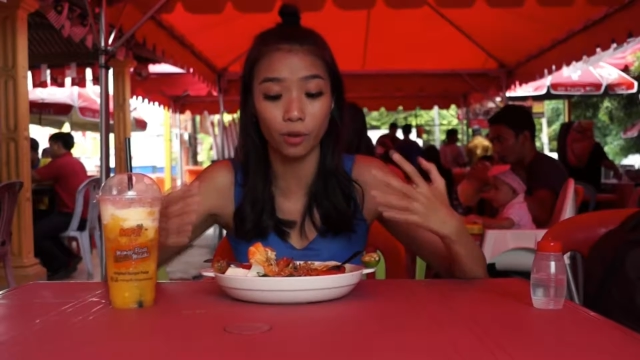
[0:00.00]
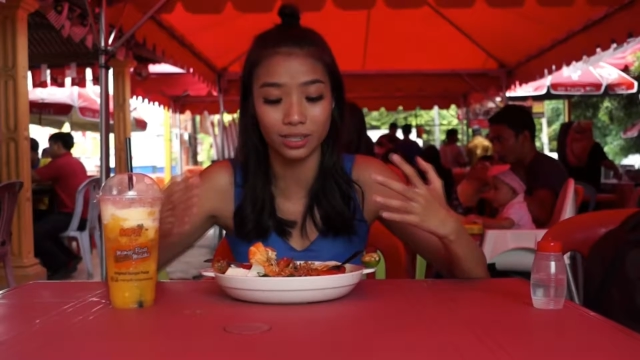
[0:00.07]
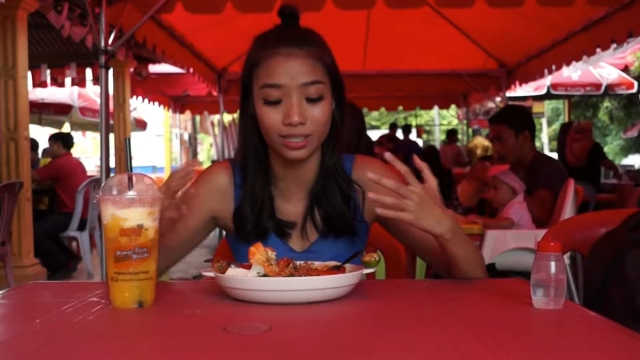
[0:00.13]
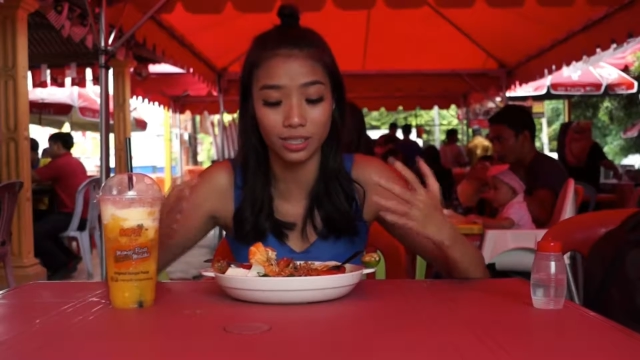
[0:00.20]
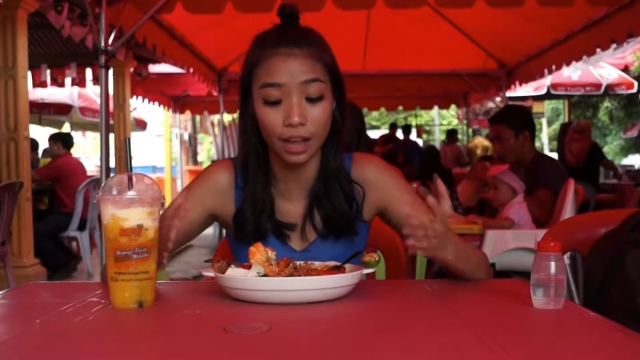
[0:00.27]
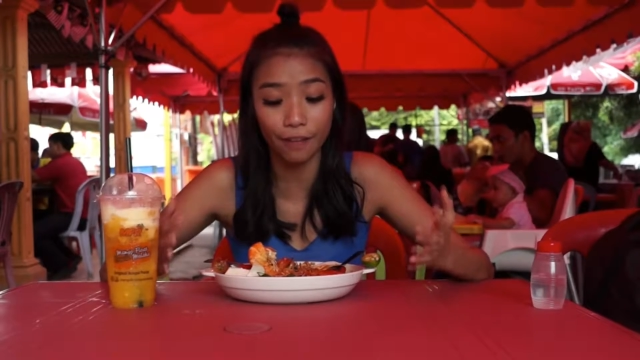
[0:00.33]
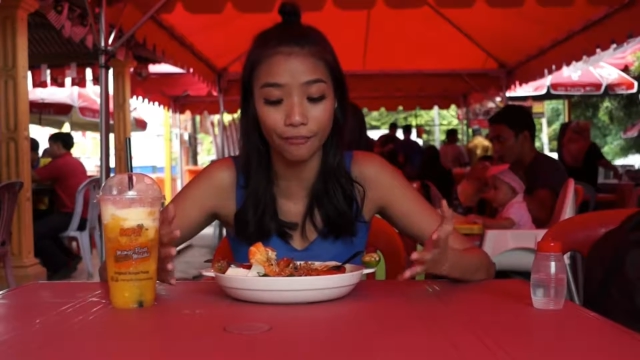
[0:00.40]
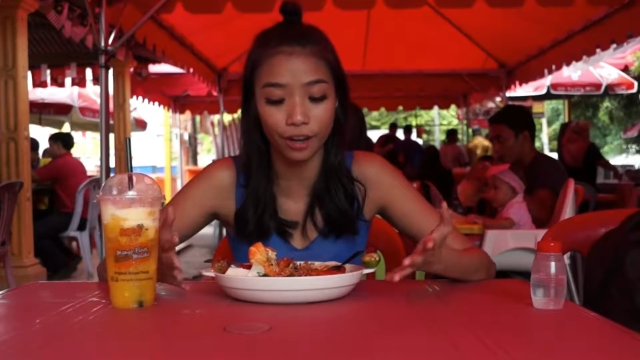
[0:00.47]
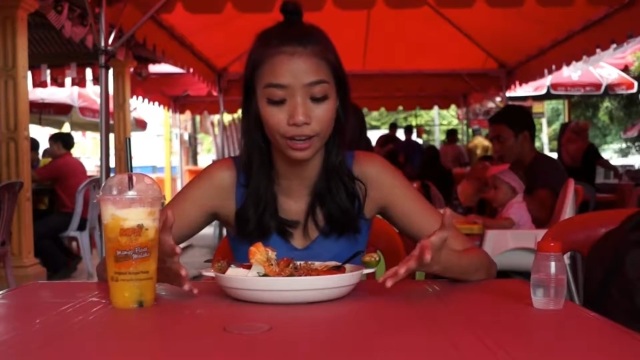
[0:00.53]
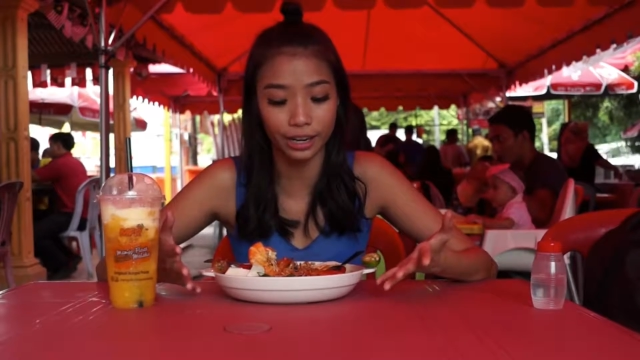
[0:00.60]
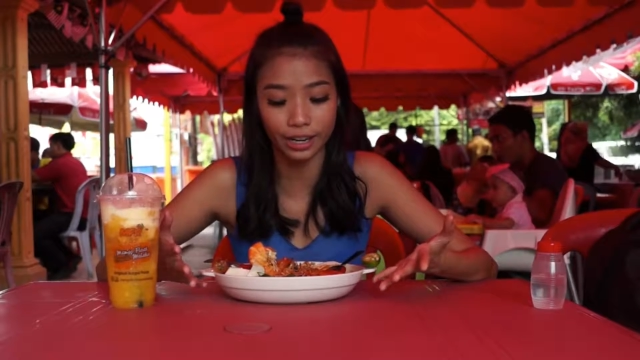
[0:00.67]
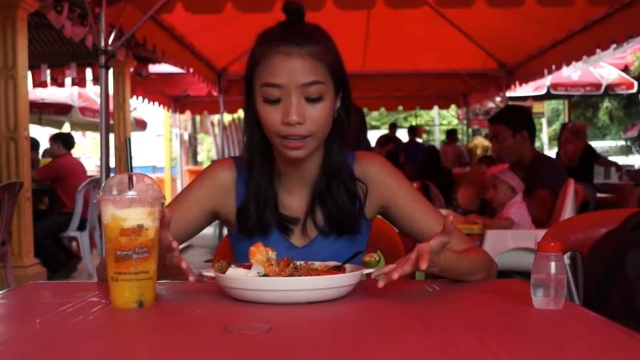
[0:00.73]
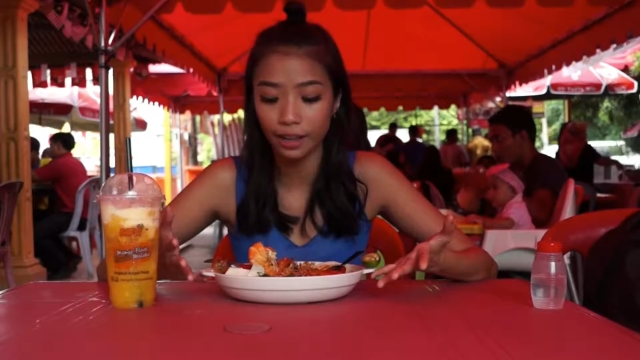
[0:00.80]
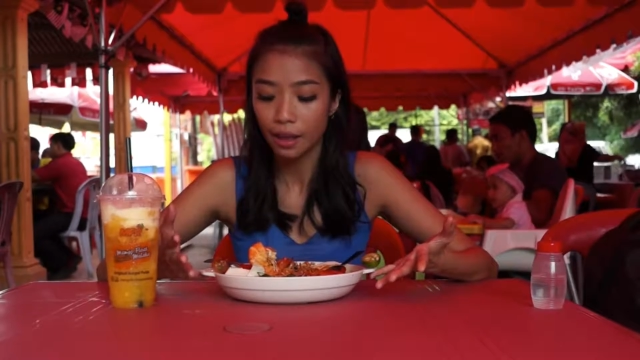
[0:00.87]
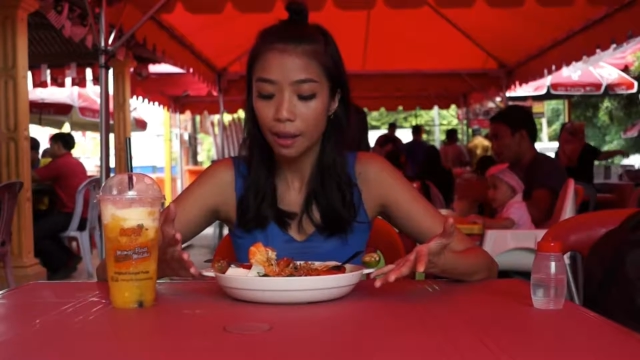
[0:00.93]
more stuff
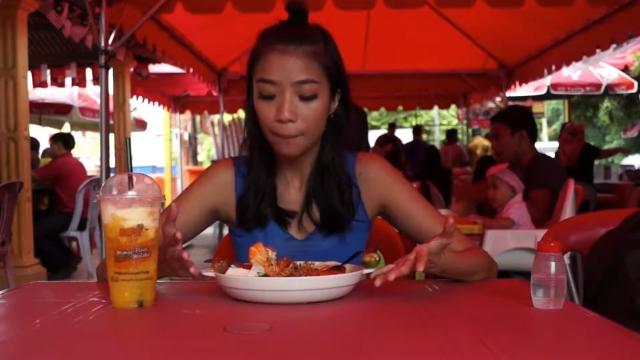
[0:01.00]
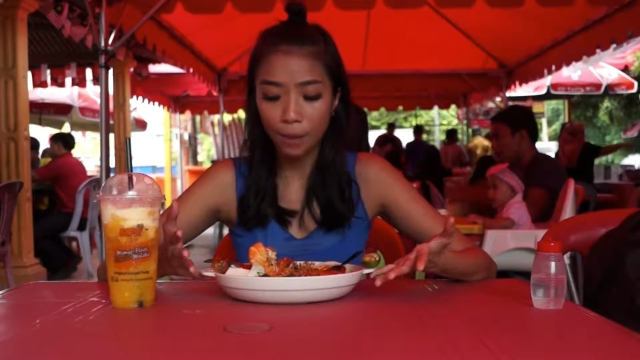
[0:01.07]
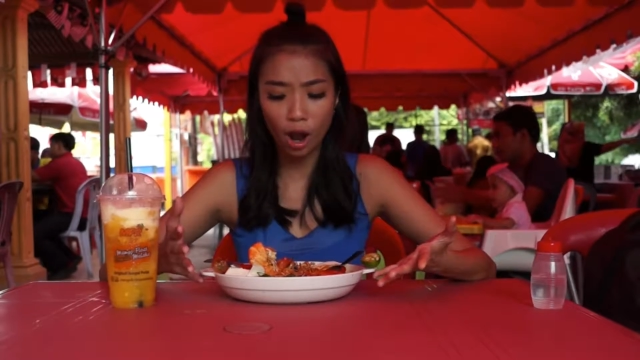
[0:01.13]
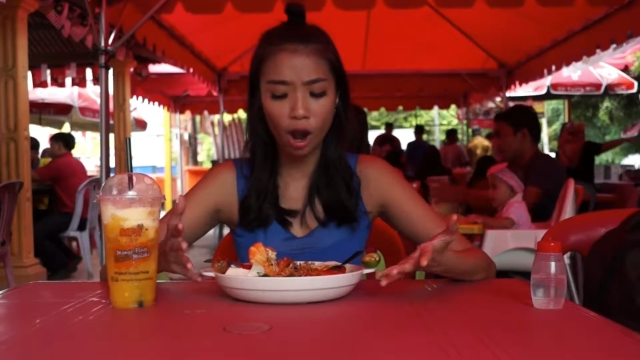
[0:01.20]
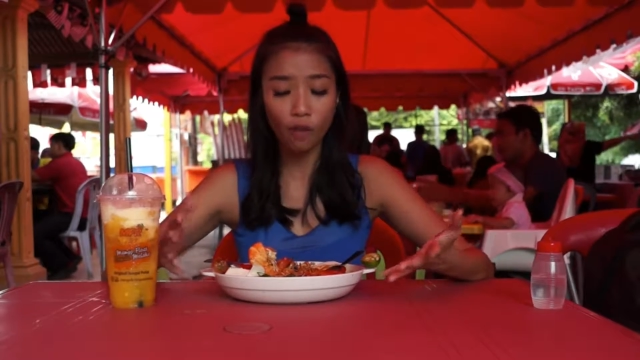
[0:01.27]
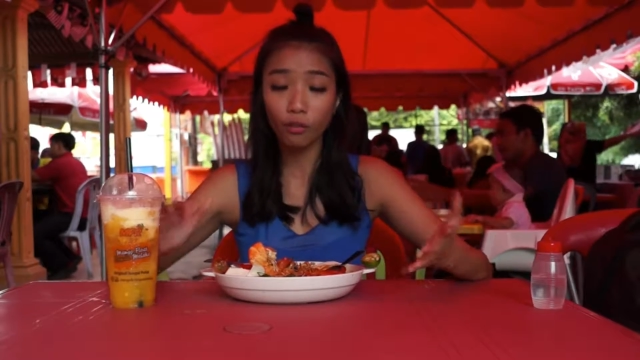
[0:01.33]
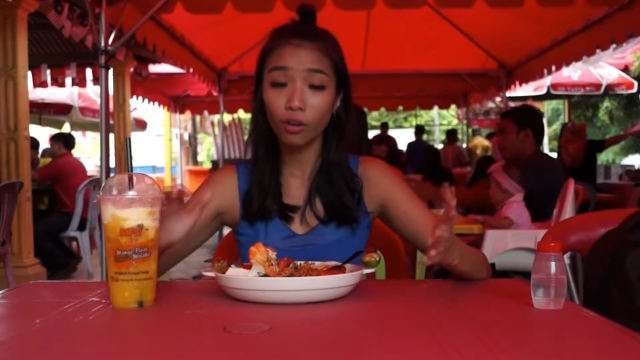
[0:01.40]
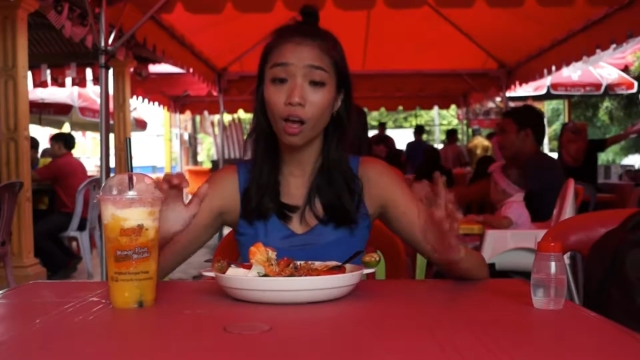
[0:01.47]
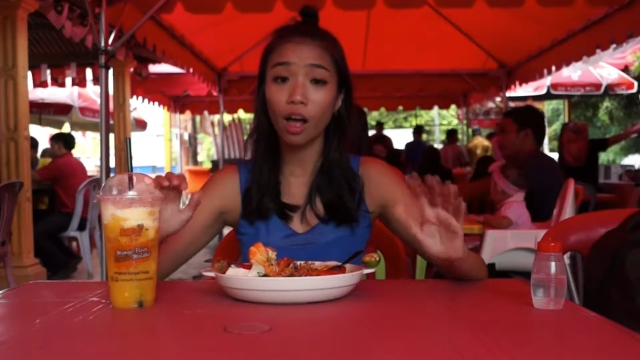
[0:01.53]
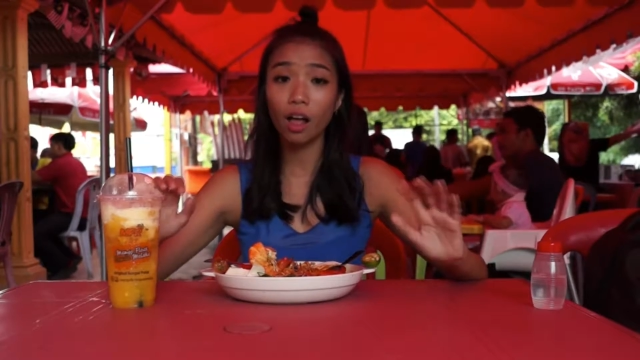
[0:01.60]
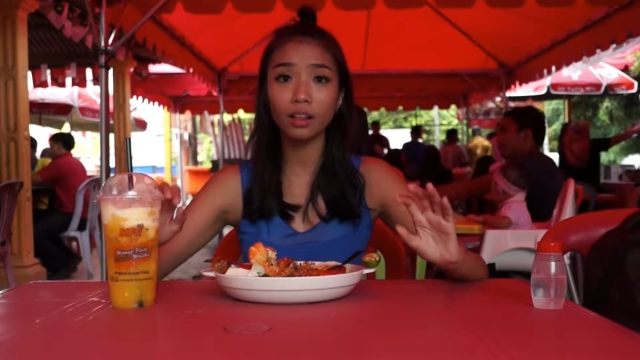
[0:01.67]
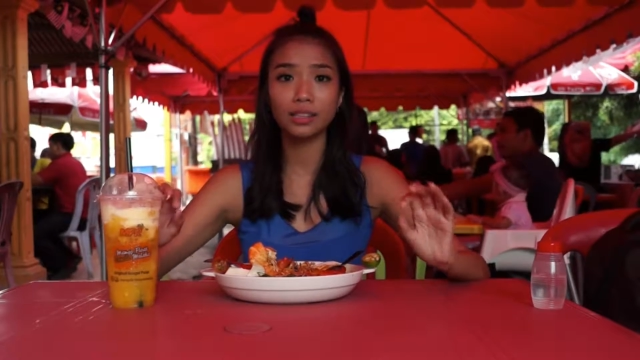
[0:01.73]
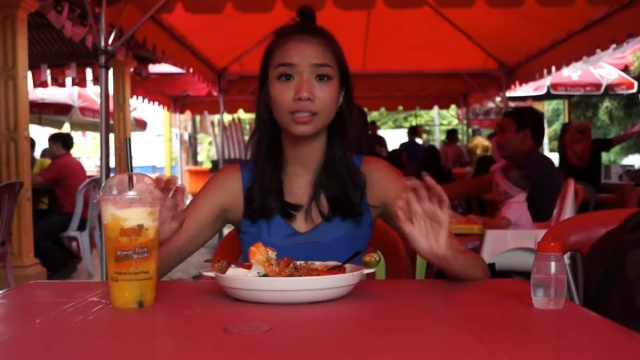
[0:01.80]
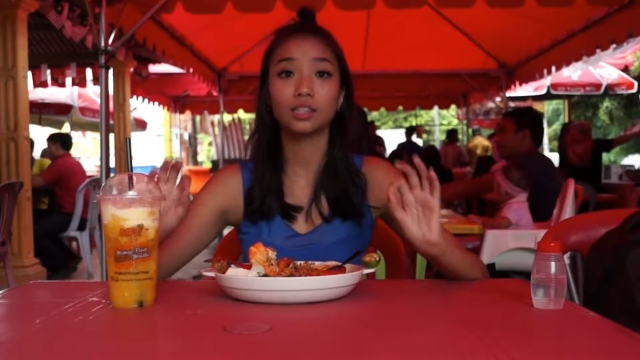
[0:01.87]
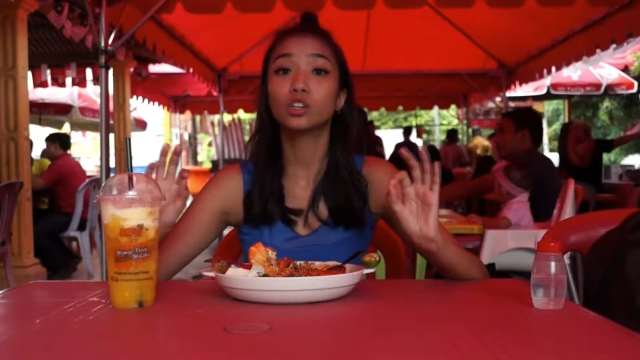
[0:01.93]
on it. But
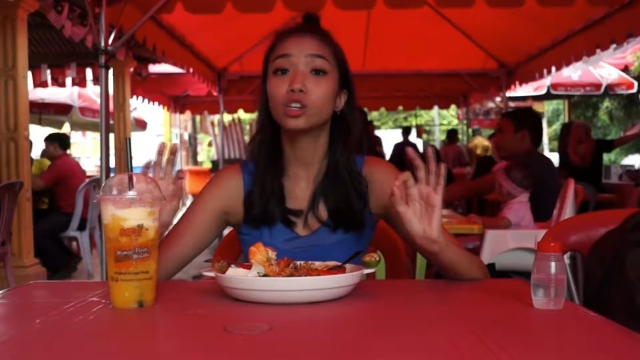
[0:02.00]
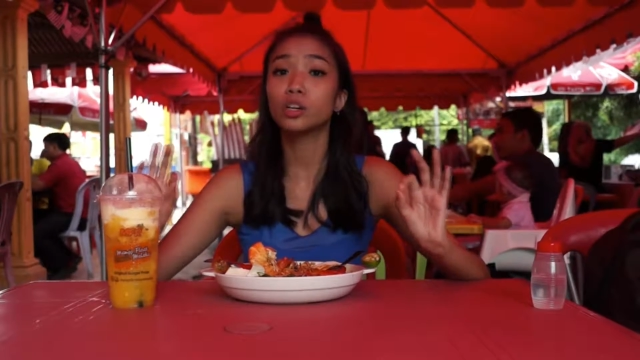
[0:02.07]
overall, it's a